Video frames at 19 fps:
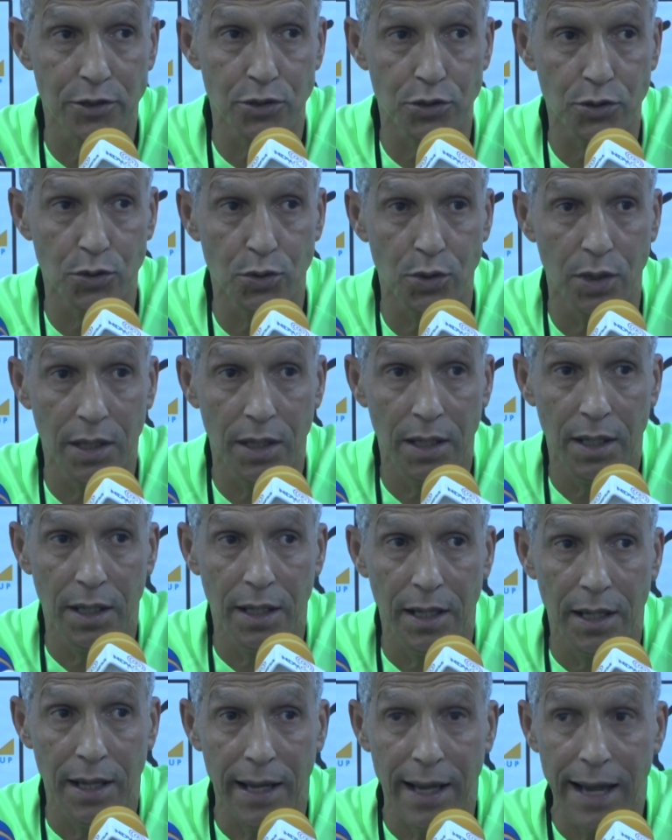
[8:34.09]
to
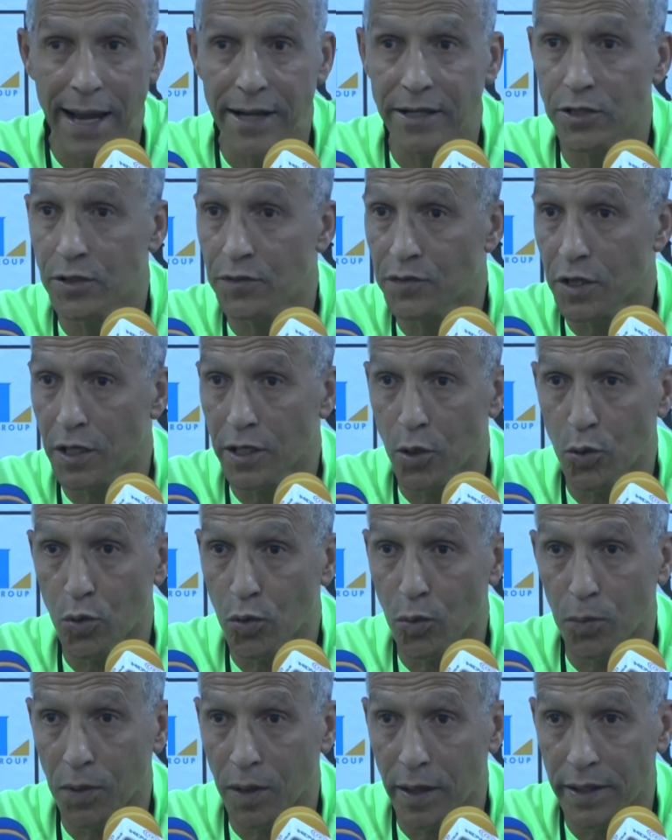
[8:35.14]
any of the
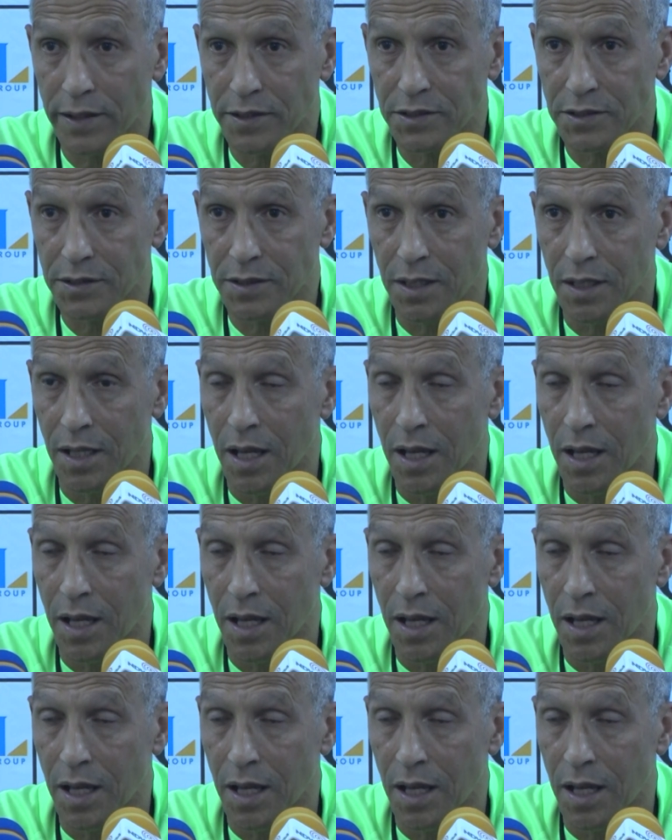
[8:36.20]
local players.